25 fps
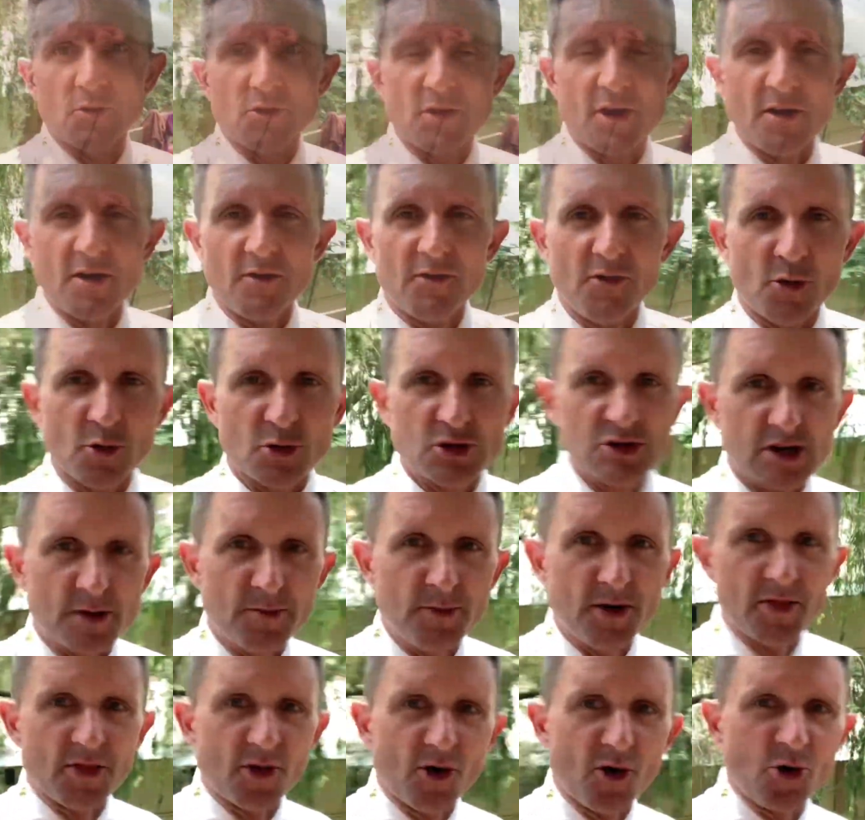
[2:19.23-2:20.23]
Okay, folks, I'm
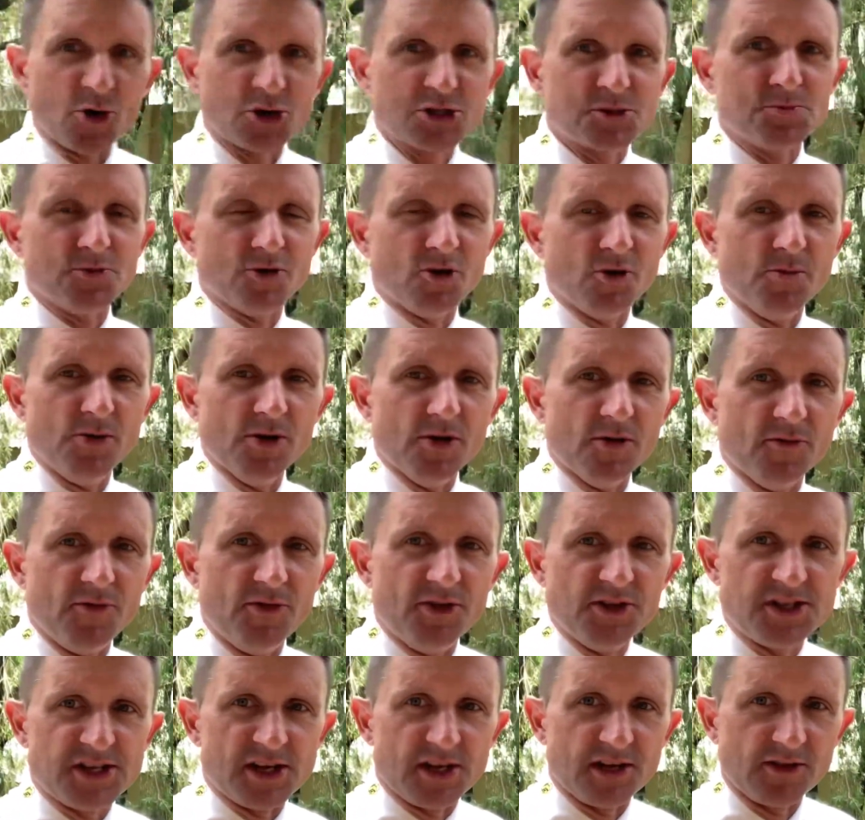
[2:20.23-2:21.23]
at the hospital, but
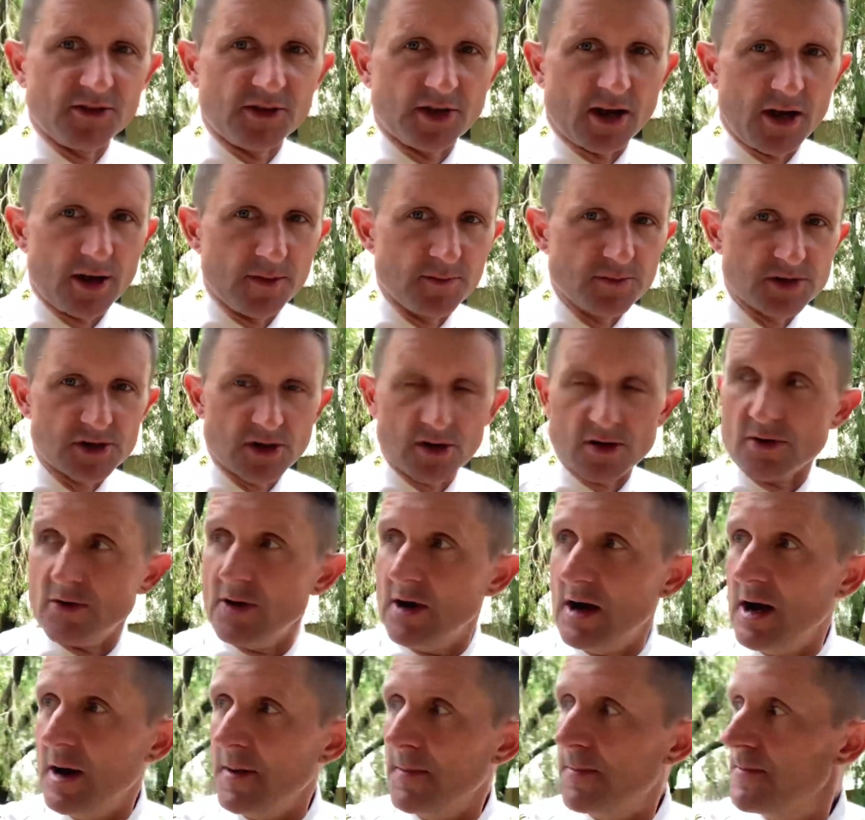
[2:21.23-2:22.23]
visiting times are
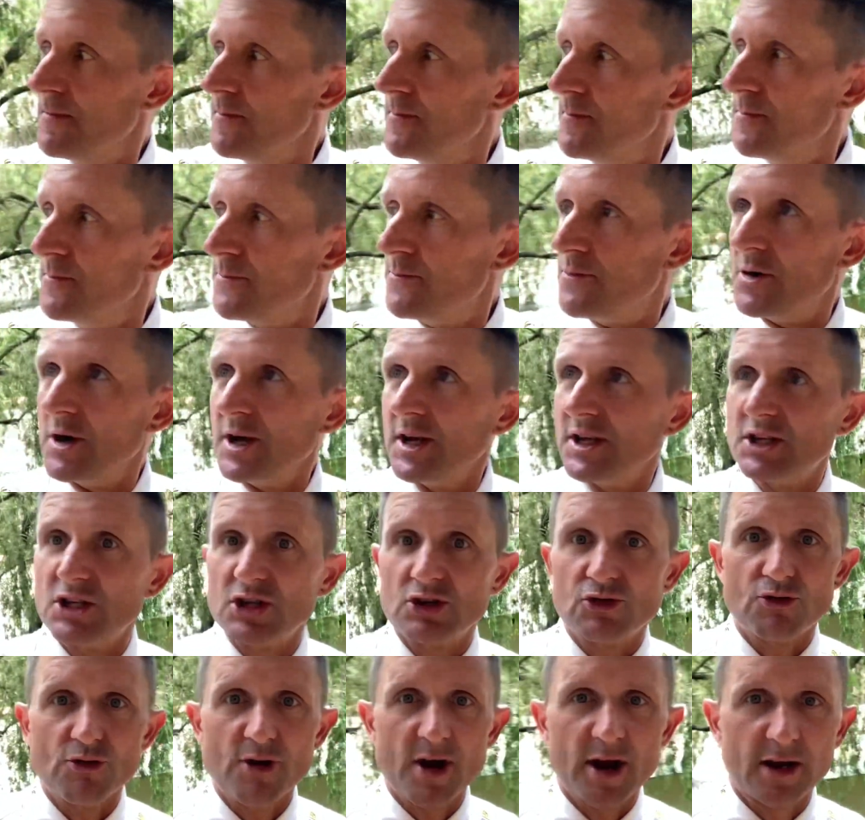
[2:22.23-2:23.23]
uh, pretty
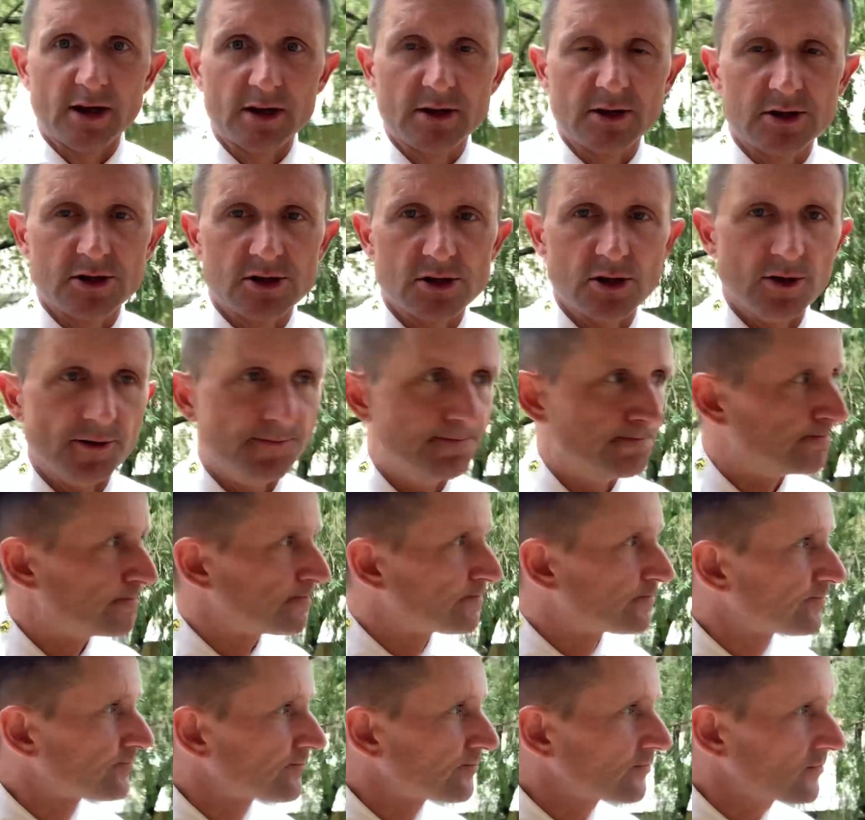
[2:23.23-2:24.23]
strict, so
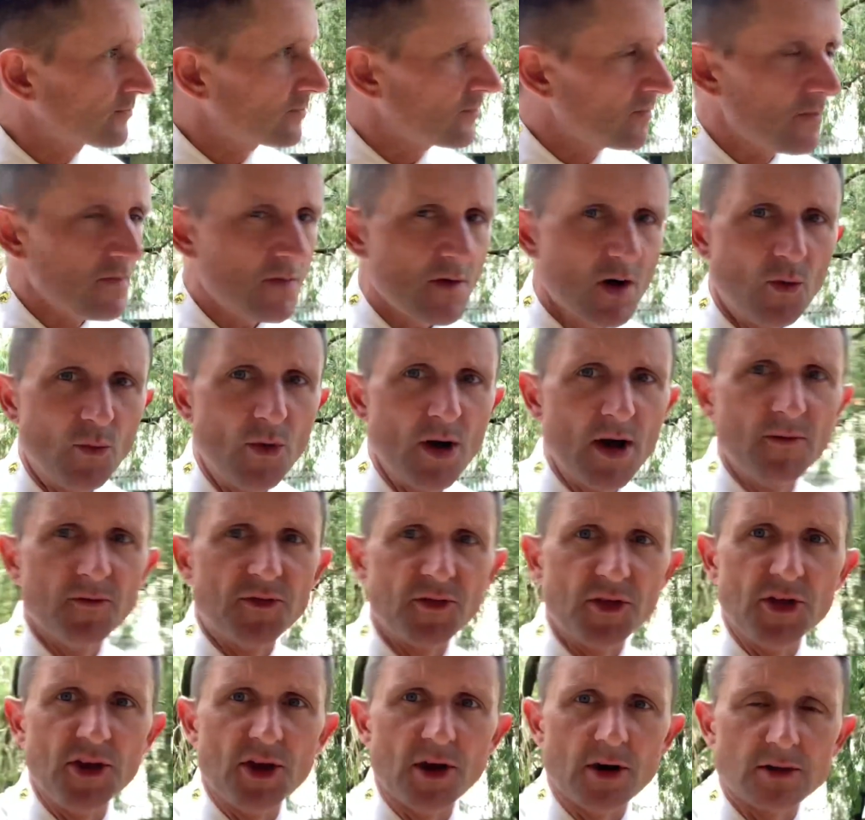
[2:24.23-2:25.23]
I'm waiting
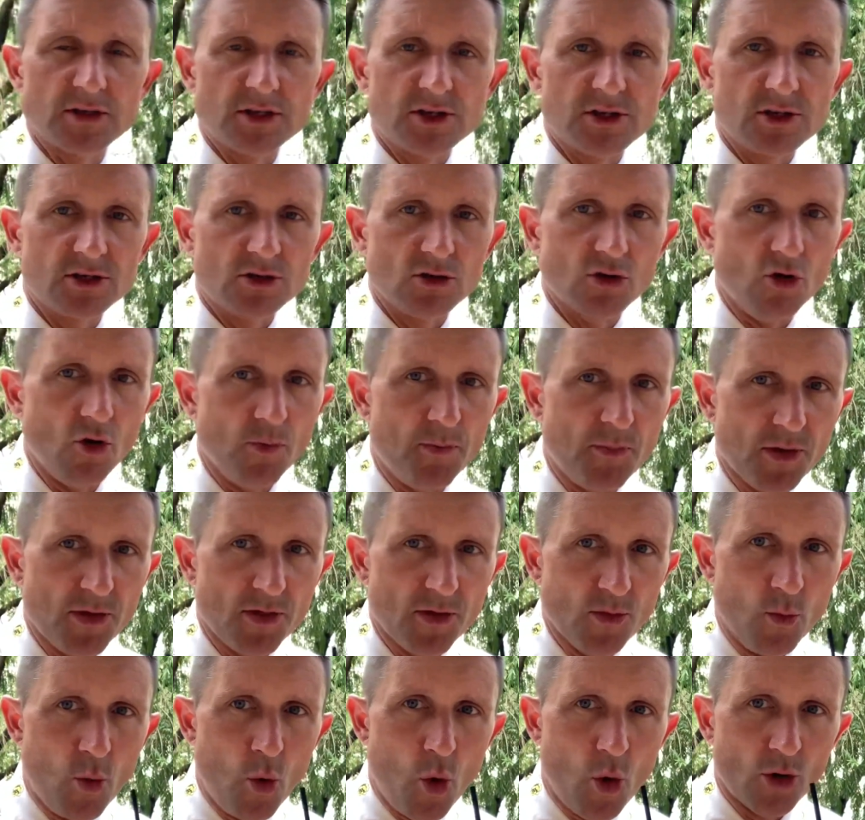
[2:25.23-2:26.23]
for the nurses to open
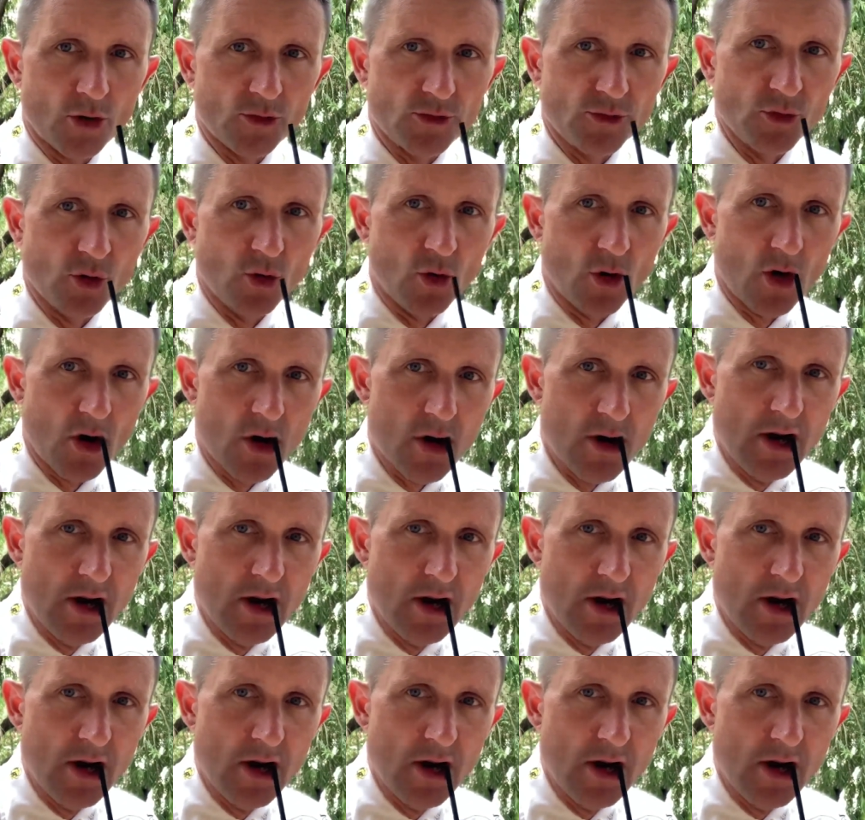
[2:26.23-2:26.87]
the ward door.